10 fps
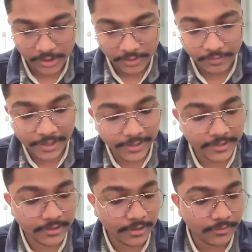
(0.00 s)

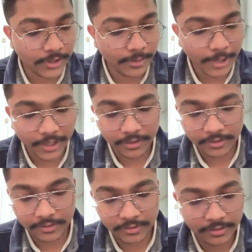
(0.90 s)
Validation and feedback.
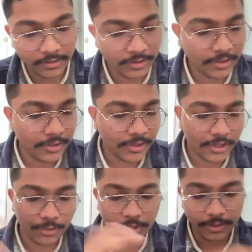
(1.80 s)

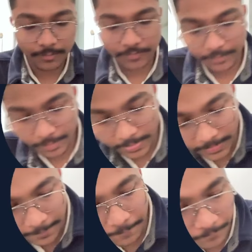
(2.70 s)
Okay,
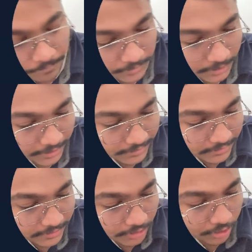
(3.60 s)
I can see
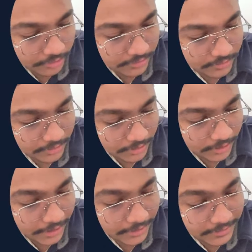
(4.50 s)
the logs,
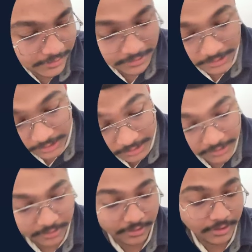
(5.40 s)
I can see the alert,
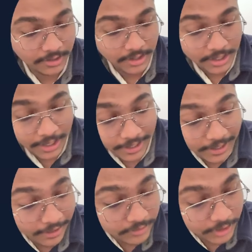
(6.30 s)
I have the